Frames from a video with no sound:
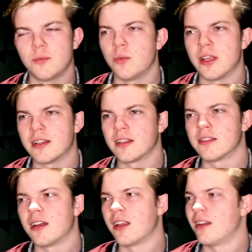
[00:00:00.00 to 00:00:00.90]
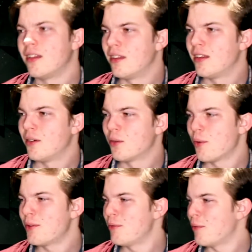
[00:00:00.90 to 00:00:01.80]
wait, that's not it. I
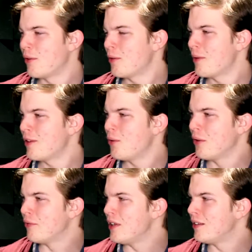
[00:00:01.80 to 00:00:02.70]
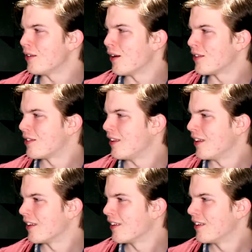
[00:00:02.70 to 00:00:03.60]
was about to do the Vsauce thing.